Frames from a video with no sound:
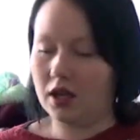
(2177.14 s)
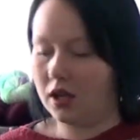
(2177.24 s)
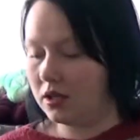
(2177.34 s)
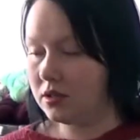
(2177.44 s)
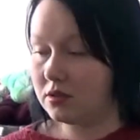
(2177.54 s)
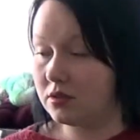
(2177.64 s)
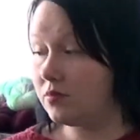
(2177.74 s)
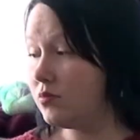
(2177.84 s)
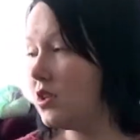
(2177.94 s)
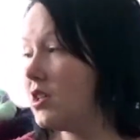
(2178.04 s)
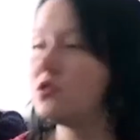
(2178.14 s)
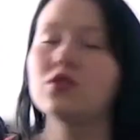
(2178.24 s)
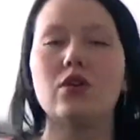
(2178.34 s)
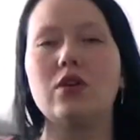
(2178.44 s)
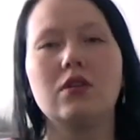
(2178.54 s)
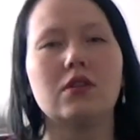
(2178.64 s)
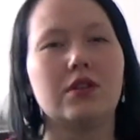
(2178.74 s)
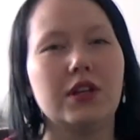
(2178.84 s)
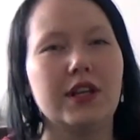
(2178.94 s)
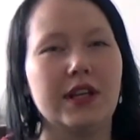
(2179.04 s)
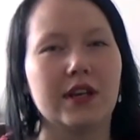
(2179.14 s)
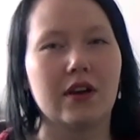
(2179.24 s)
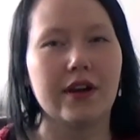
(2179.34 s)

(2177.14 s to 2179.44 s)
And that's all the knitting.